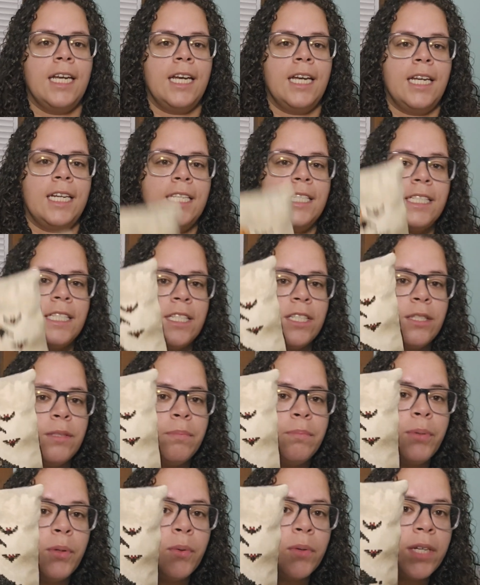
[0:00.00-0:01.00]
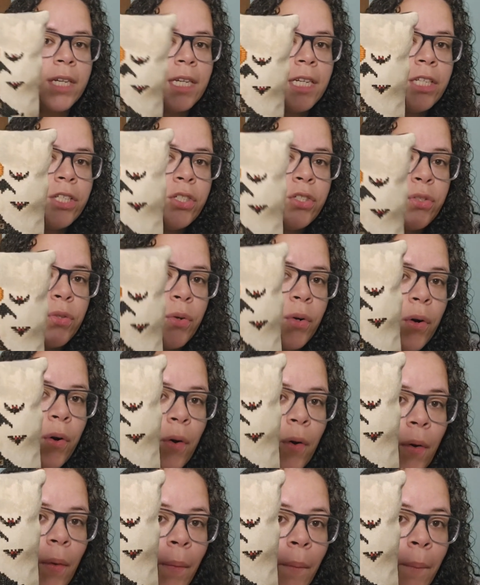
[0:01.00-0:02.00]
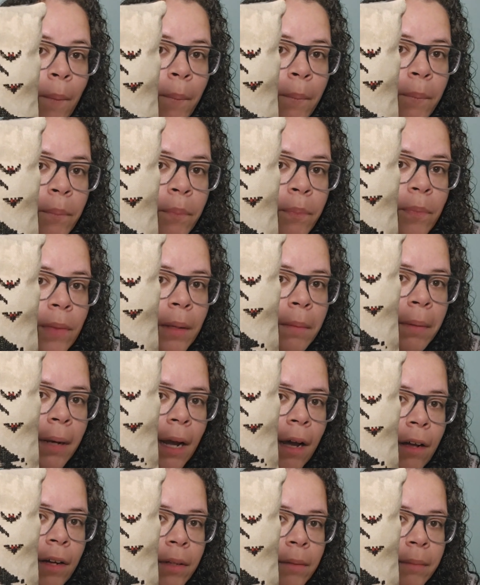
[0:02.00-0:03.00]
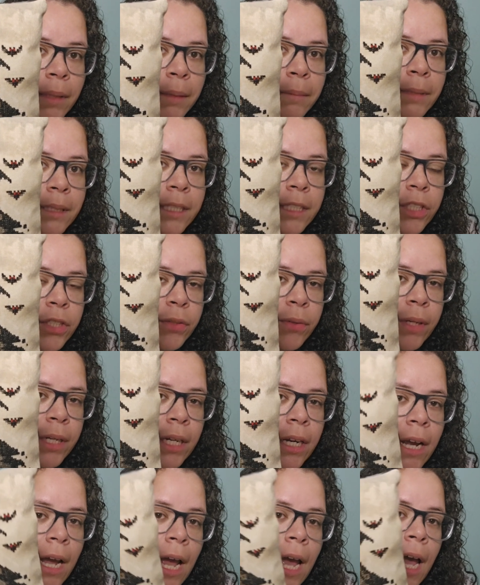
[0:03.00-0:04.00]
It is the Spooky Stroll by Autumn Lane Stitchery.